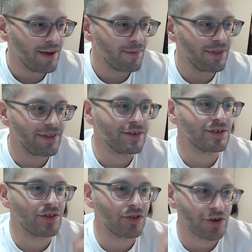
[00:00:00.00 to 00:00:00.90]
but then there's
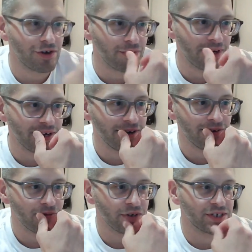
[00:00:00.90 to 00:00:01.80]
a third
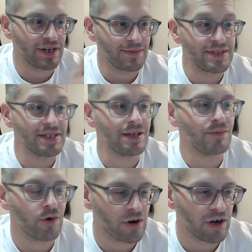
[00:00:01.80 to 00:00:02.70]
one, which I'm seeing
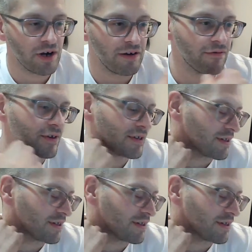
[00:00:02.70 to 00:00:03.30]
more of because